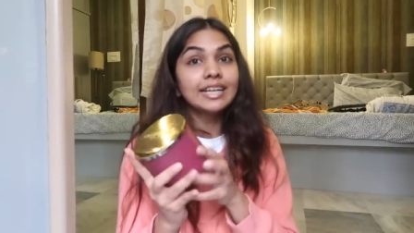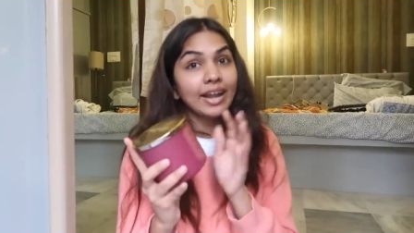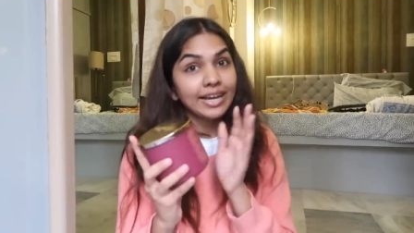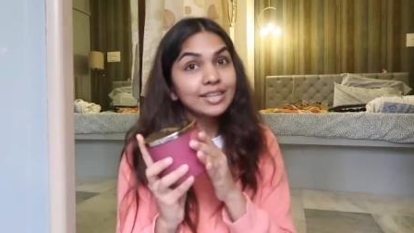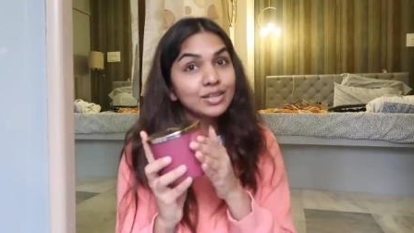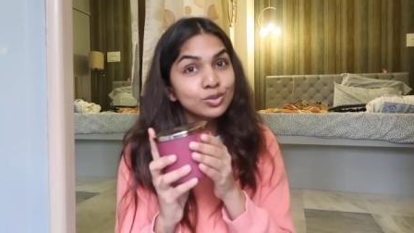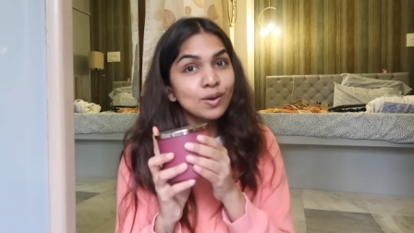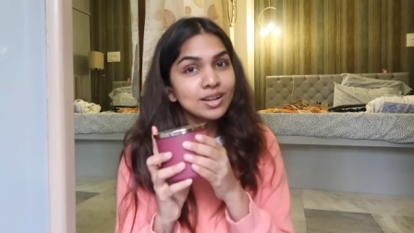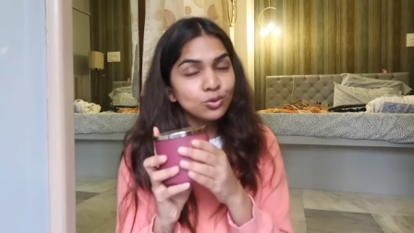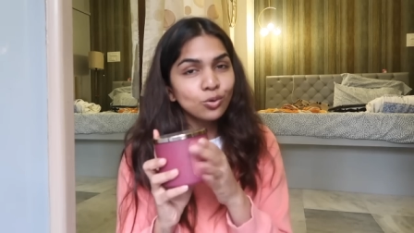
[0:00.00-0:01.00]
tried this
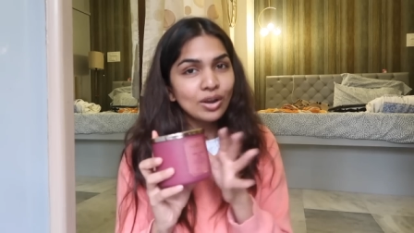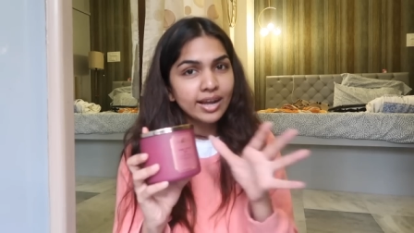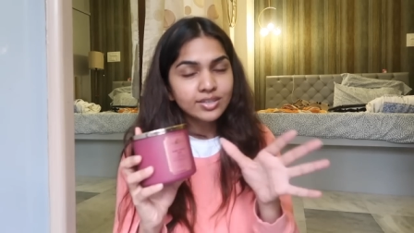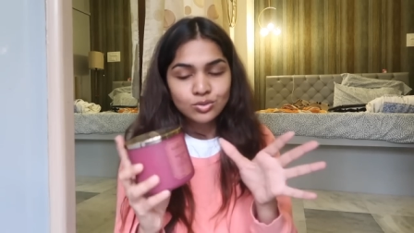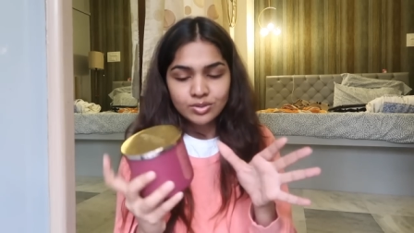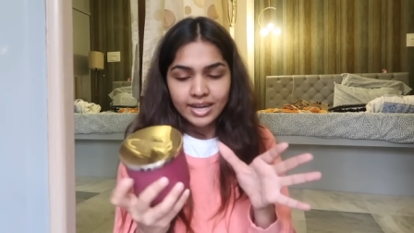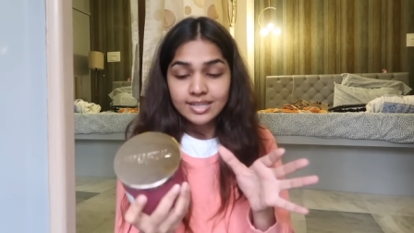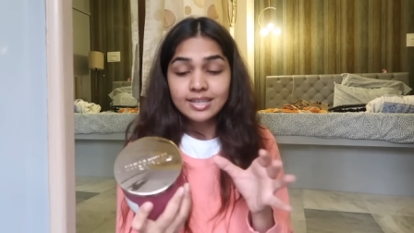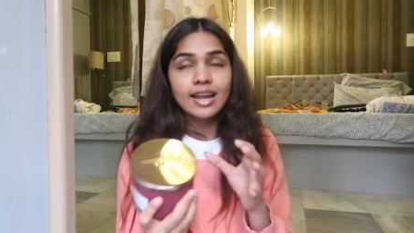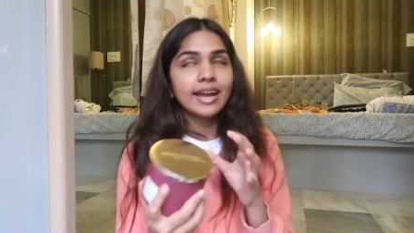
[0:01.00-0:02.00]
one though last two
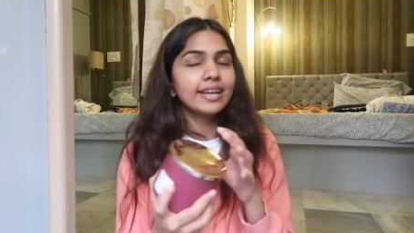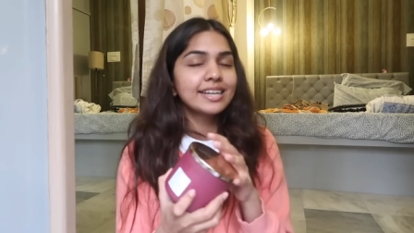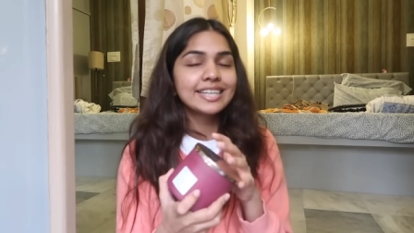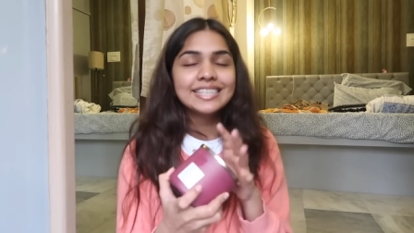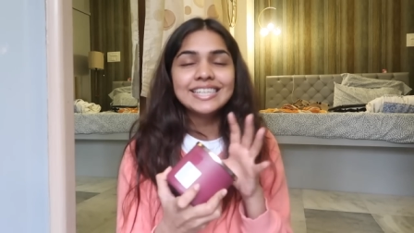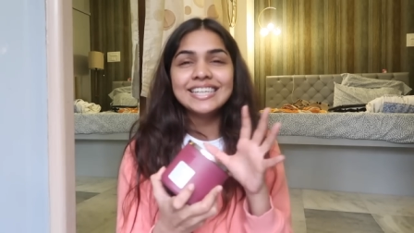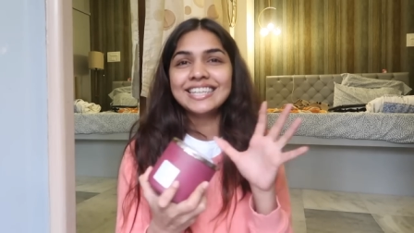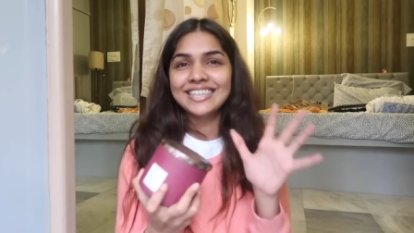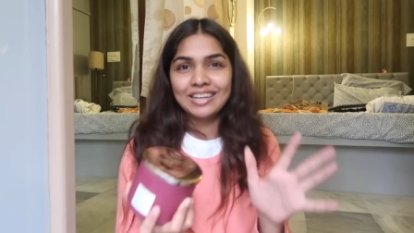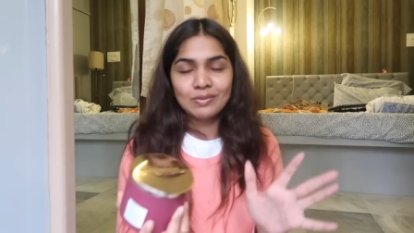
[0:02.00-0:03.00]
nights, and I
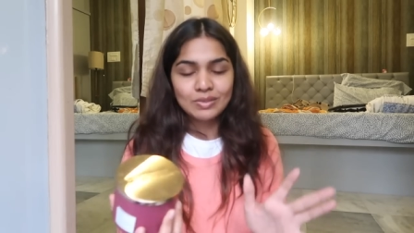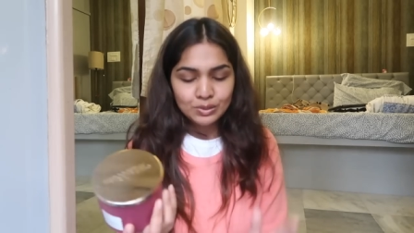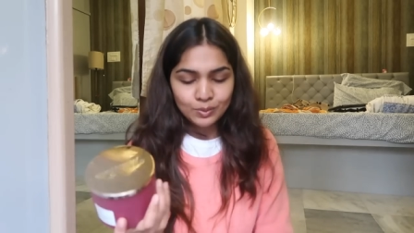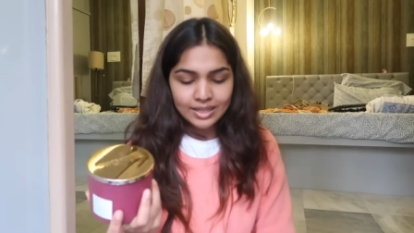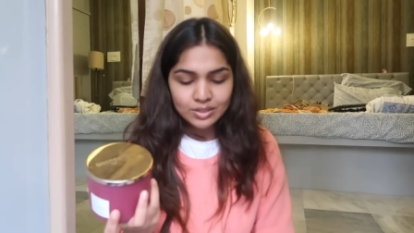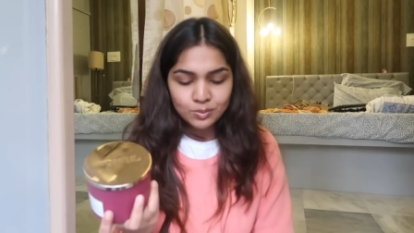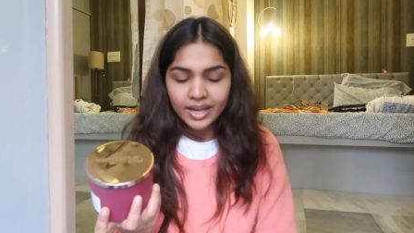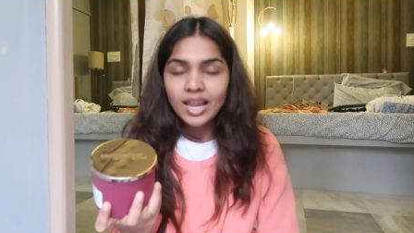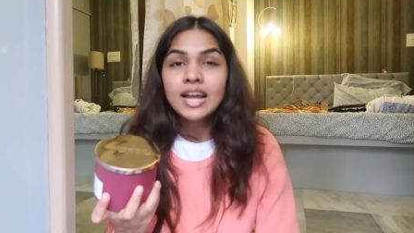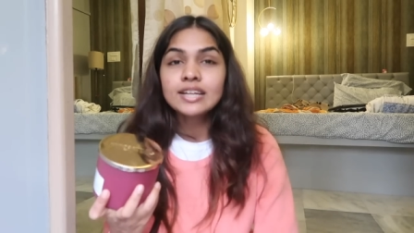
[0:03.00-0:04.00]
really love this one as well.